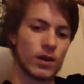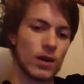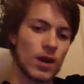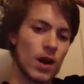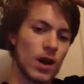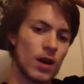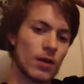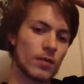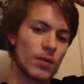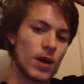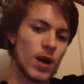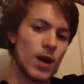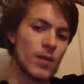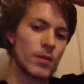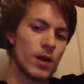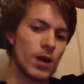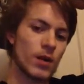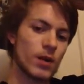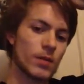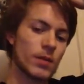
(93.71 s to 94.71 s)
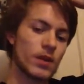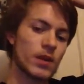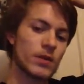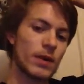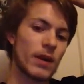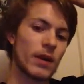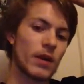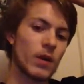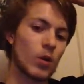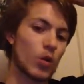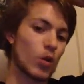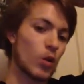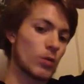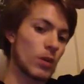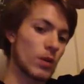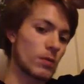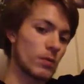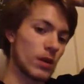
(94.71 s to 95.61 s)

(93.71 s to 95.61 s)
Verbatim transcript: um, I'm, I'm going to be spending all my